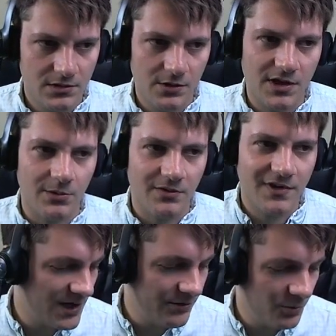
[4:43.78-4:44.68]
okay, we've
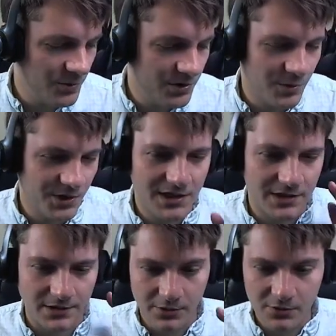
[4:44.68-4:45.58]
got Hello World
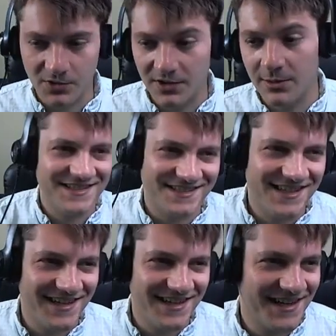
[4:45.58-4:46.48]
working locally. It's
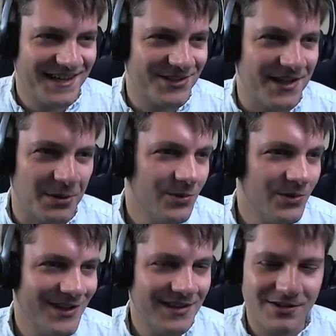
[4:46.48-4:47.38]
not on Azure yet.
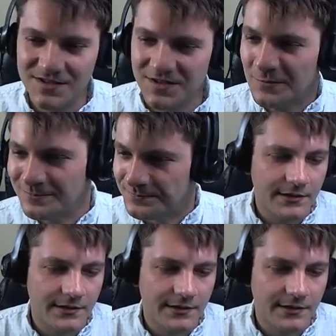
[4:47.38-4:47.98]
We'll get there soon.